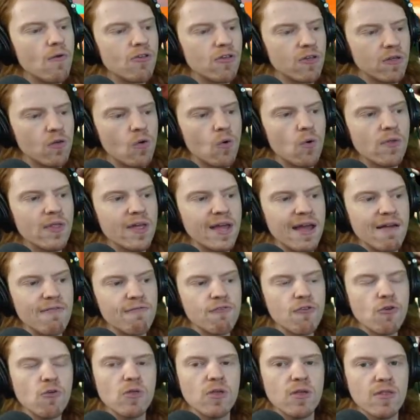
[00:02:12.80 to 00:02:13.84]
in order to get
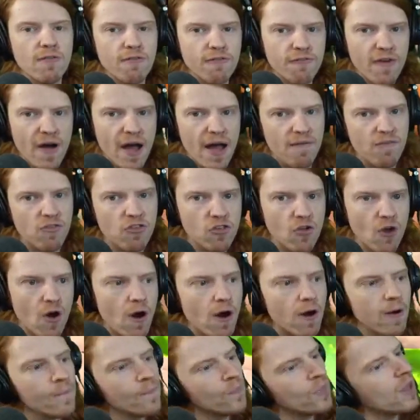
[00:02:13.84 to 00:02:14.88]
Foody the five
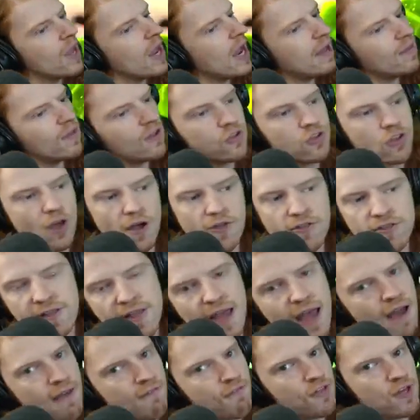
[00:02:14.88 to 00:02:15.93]
star. And it doesn't
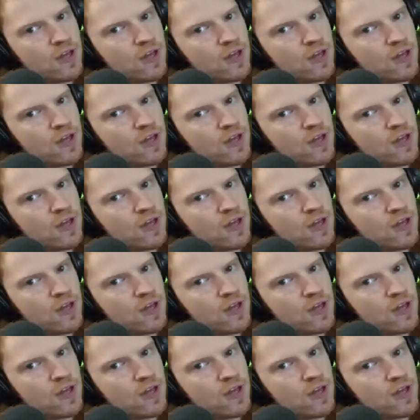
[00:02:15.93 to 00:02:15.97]
have the